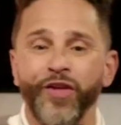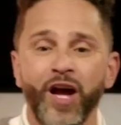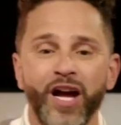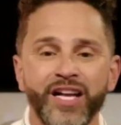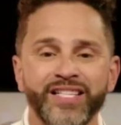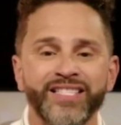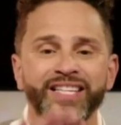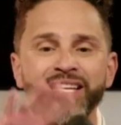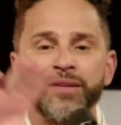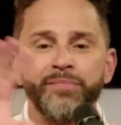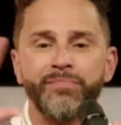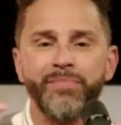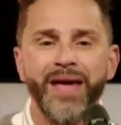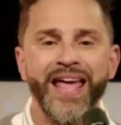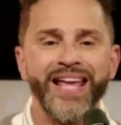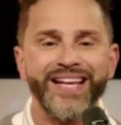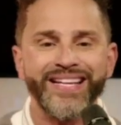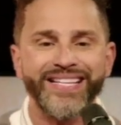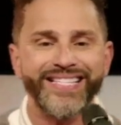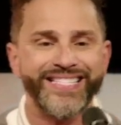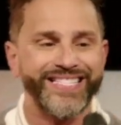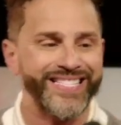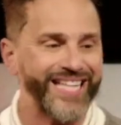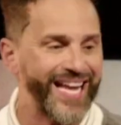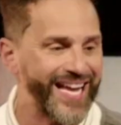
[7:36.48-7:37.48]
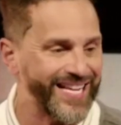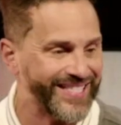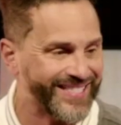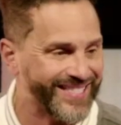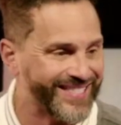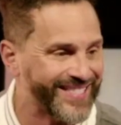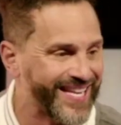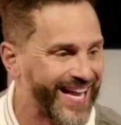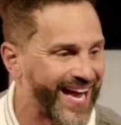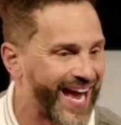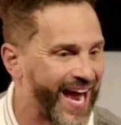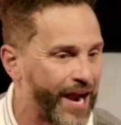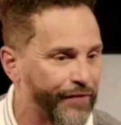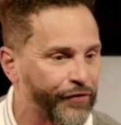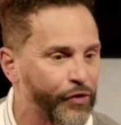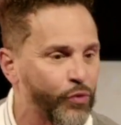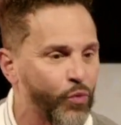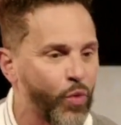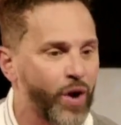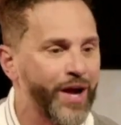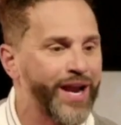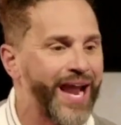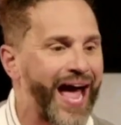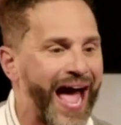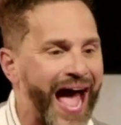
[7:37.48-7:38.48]
doesn't make sense to
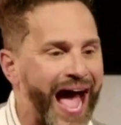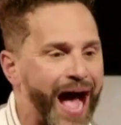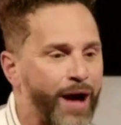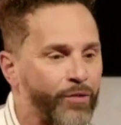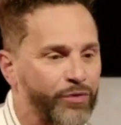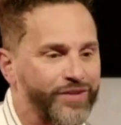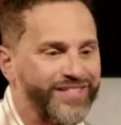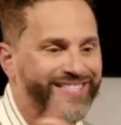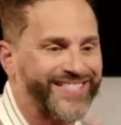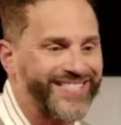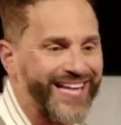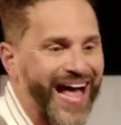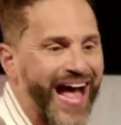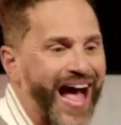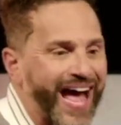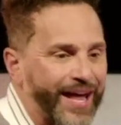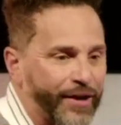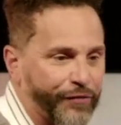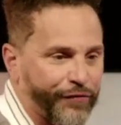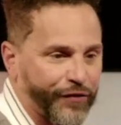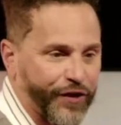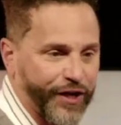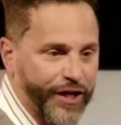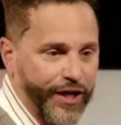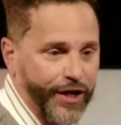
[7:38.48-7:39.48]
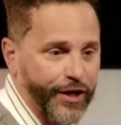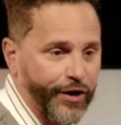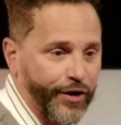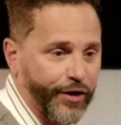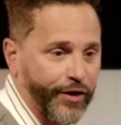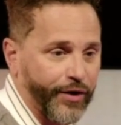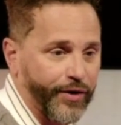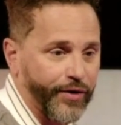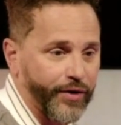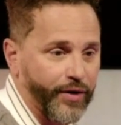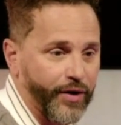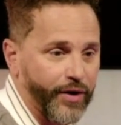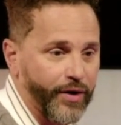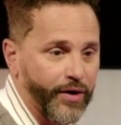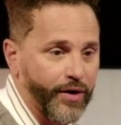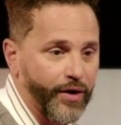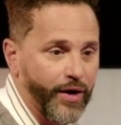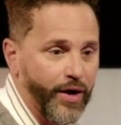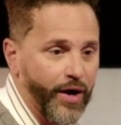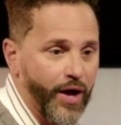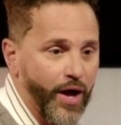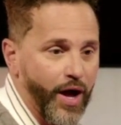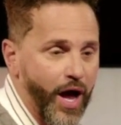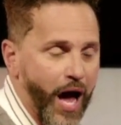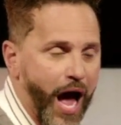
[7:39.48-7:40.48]
everyone outside of here.
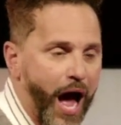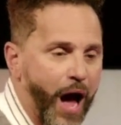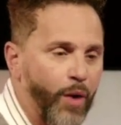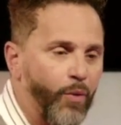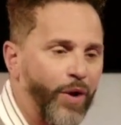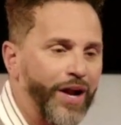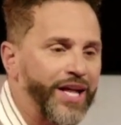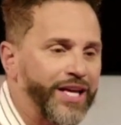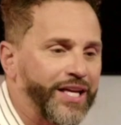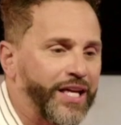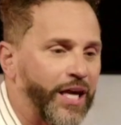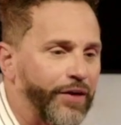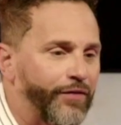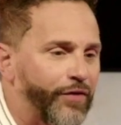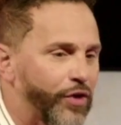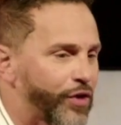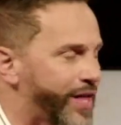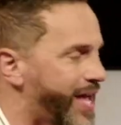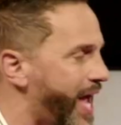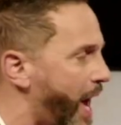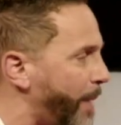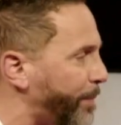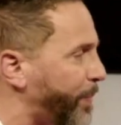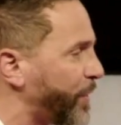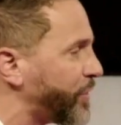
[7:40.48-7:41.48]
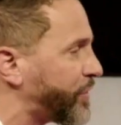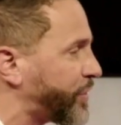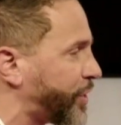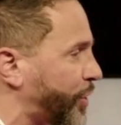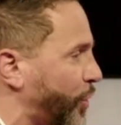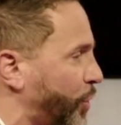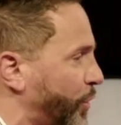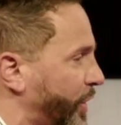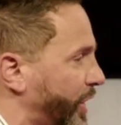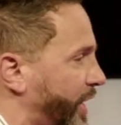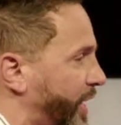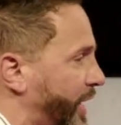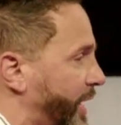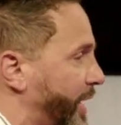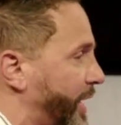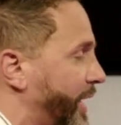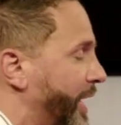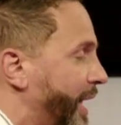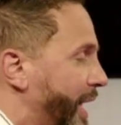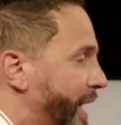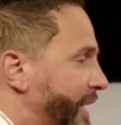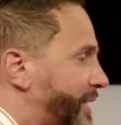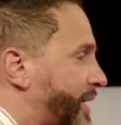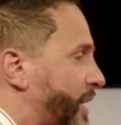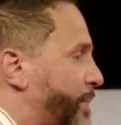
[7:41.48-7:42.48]
I want to give you the opportunity
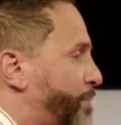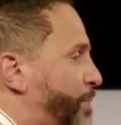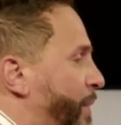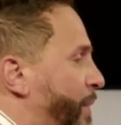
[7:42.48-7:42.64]
to